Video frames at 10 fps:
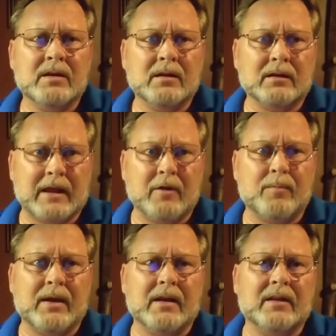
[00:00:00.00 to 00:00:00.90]
layer
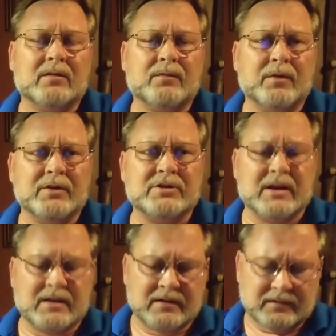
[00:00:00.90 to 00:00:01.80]
pellets for the
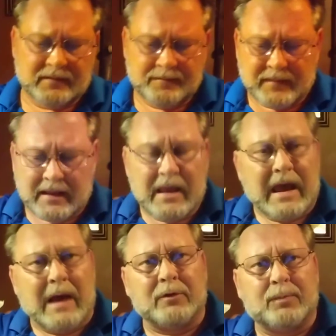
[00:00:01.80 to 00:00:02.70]
chickens,
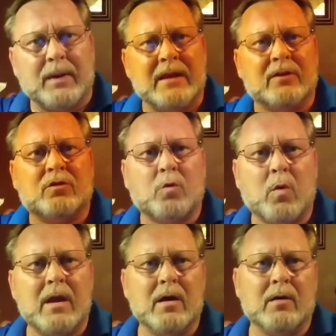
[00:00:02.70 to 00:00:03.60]
I was paying
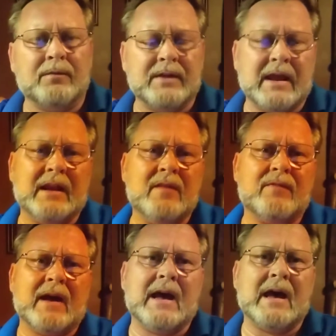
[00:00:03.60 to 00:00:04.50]

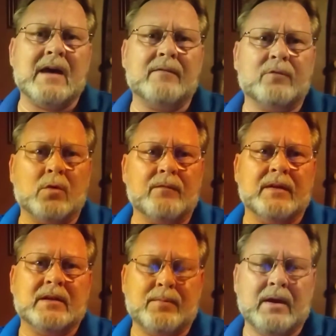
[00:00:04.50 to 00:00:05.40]
$12.95 for a
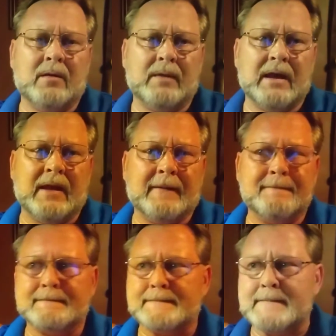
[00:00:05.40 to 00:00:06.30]
50-pound bag.
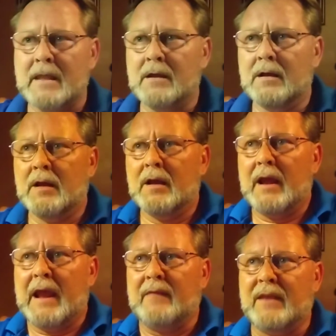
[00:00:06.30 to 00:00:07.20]

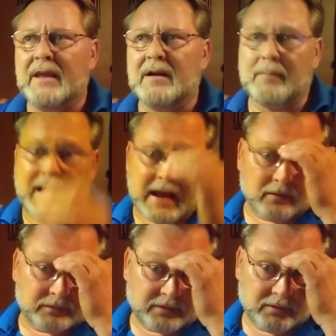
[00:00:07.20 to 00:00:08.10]
And then
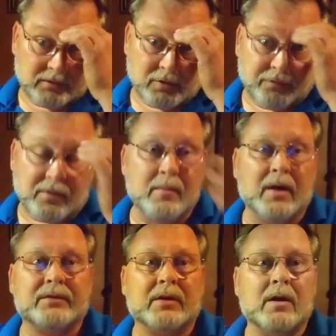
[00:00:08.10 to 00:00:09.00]
about 2 or 3
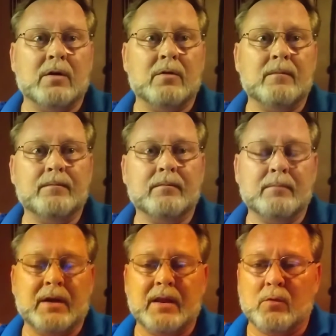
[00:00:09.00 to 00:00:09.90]
months ago,
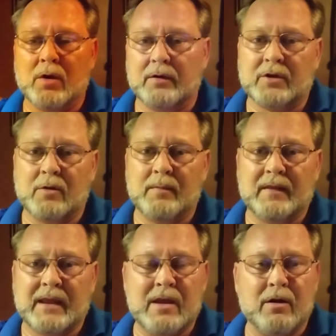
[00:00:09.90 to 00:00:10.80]
buddy at work told me that
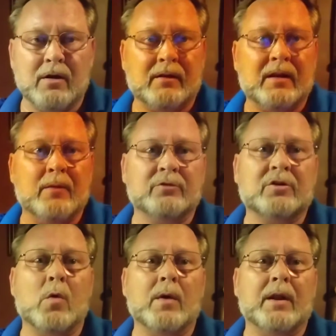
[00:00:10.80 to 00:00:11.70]
he heard that it was
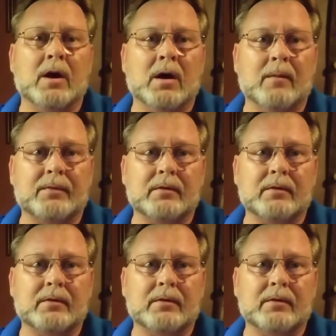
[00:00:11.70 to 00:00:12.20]
going up